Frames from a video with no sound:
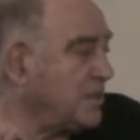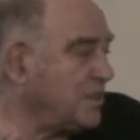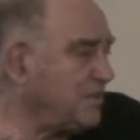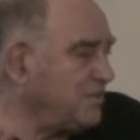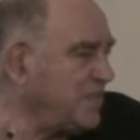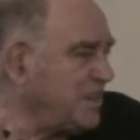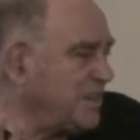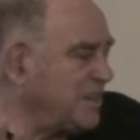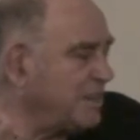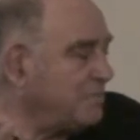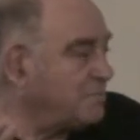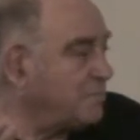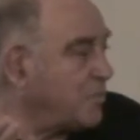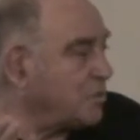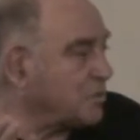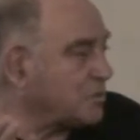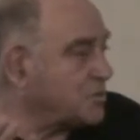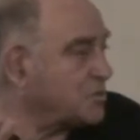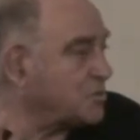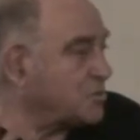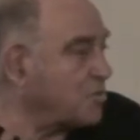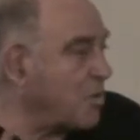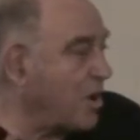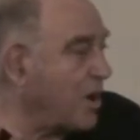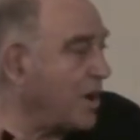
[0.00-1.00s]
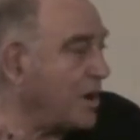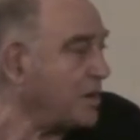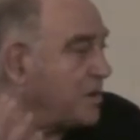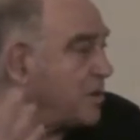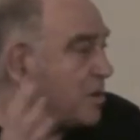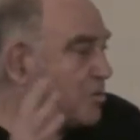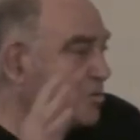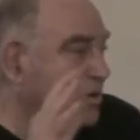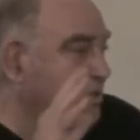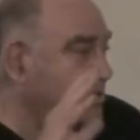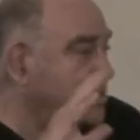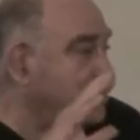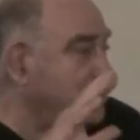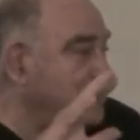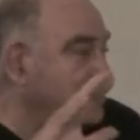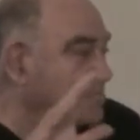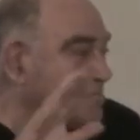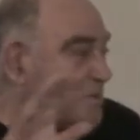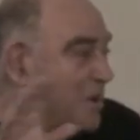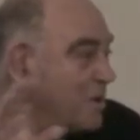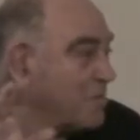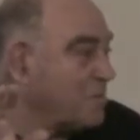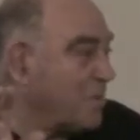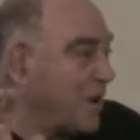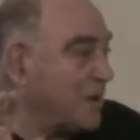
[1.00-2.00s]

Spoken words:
even in Botswana, which is